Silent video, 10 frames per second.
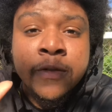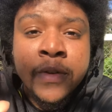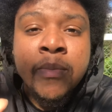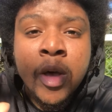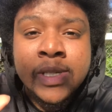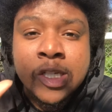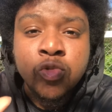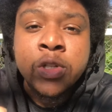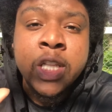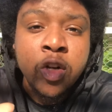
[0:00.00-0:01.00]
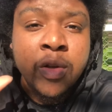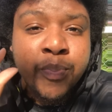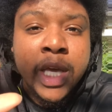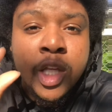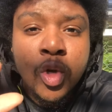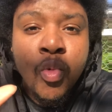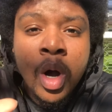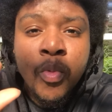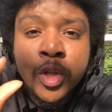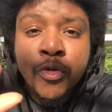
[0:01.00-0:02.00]
of females that's really going to pick you
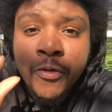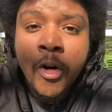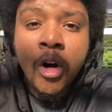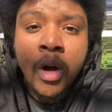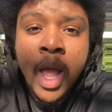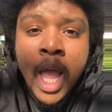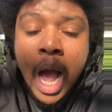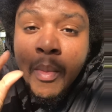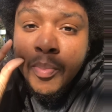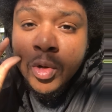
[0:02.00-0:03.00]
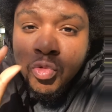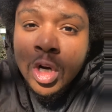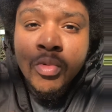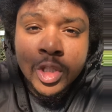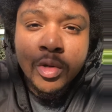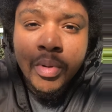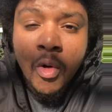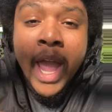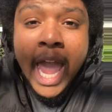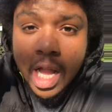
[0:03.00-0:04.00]
up when you fall. I'm going to be real with you,
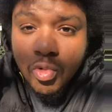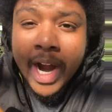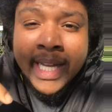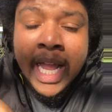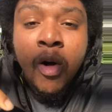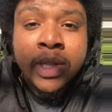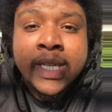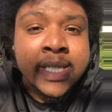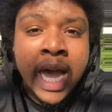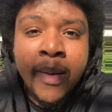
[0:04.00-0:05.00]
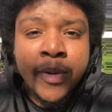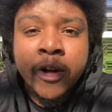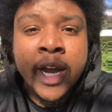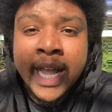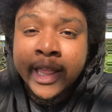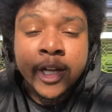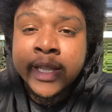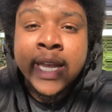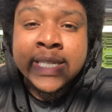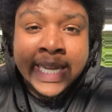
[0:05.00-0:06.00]
bro. And right now in this time period,
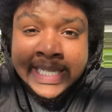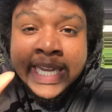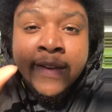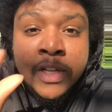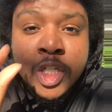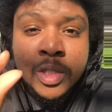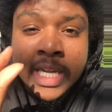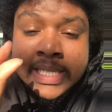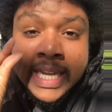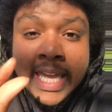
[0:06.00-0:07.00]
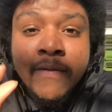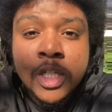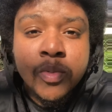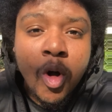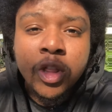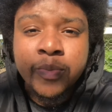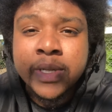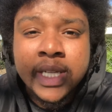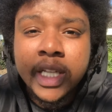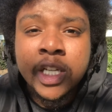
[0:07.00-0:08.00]
it's an even smaller
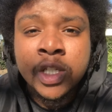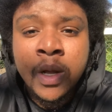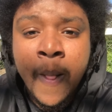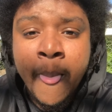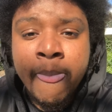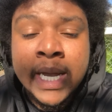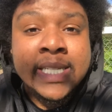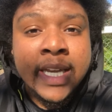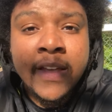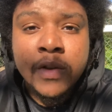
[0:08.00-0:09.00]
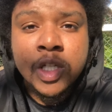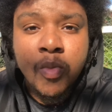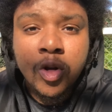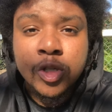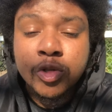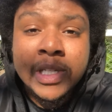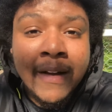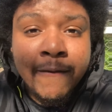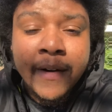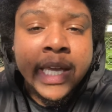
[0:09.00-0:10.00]
percentage. It's an even smaller. So
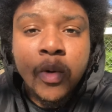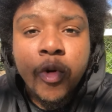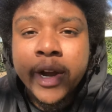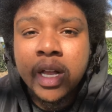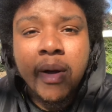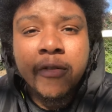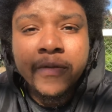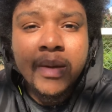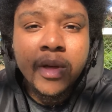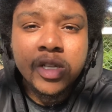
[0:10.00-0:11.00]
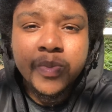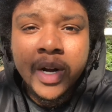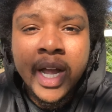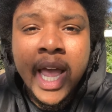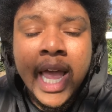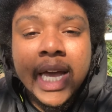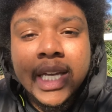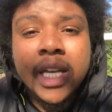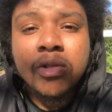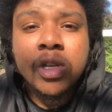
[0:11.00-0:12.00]
stop fucking worrying about females, bro. And
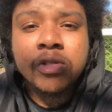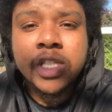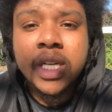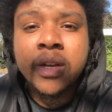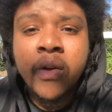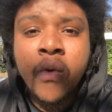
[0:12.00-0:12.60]
get on your shit.